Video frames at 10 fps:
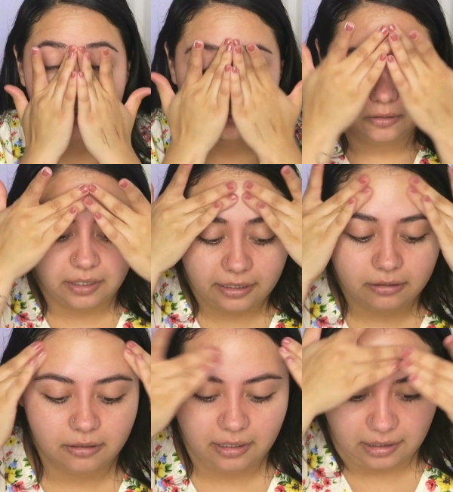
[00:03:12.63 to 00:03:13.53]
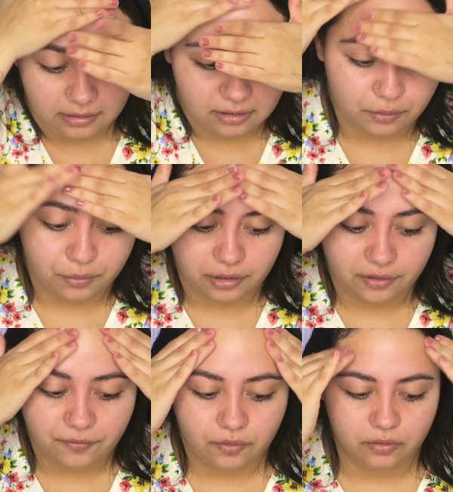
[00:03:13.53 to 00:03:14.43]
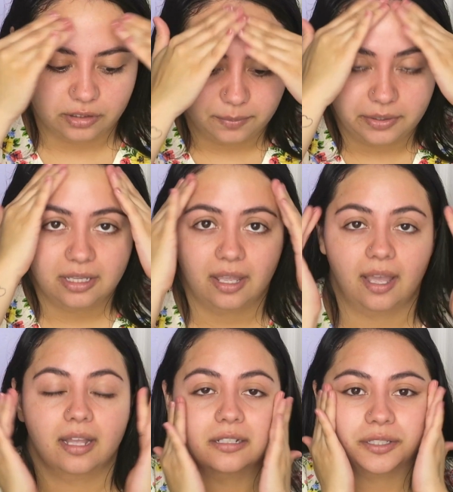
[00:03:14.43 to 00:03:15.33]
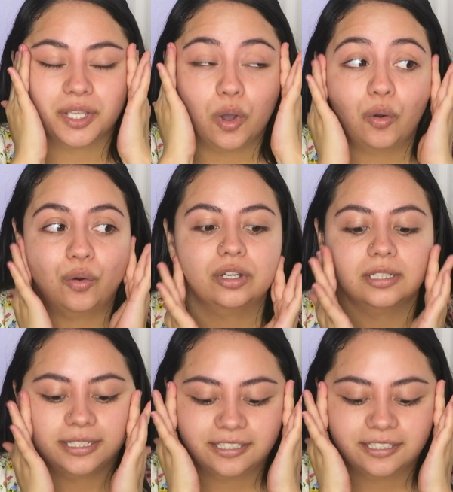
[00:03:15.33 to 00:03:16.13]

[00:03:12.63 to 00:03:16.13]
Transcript: So I don't know how that's gonna work for somebody that has oily